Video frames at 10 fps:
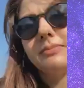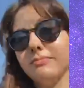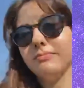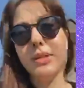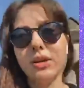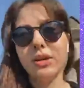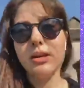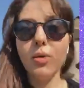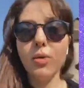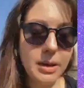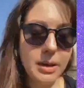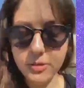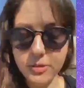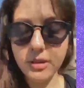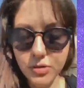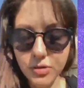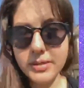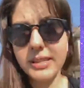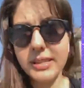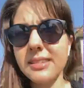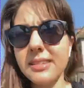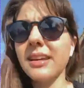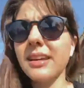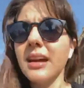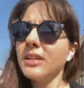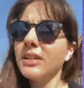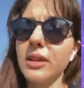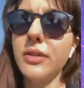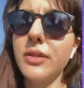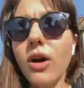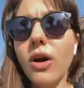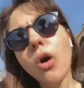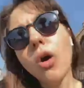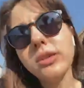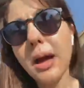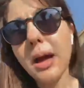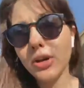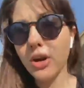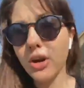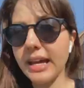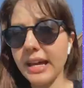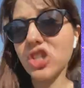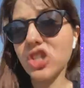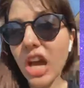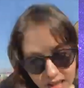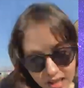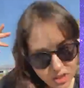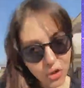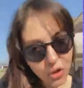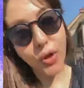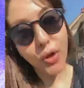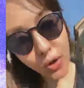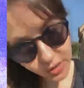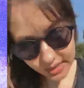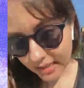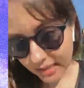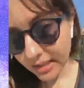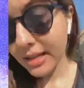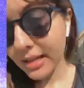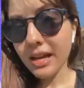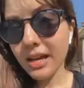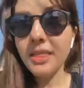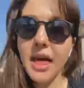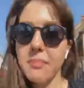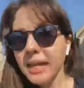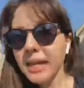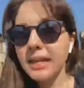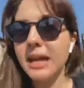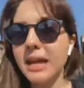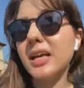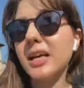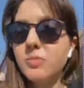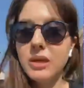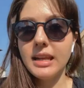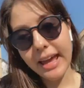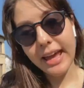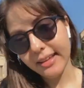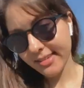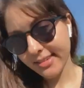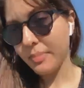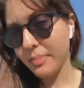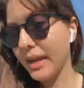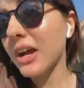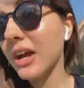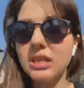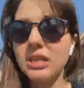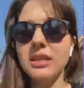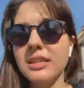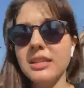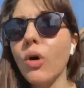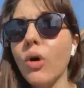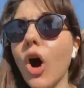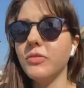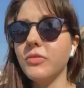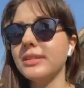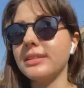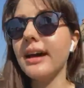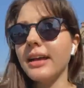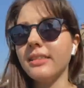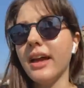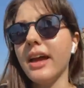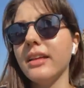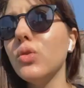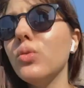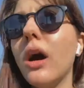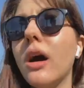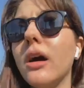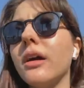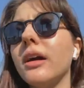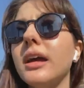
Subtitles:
because they overlap with counterphobic 6. So they think, because I challenge authority, that means I must be an 8. But actually, it's more often a sign that you are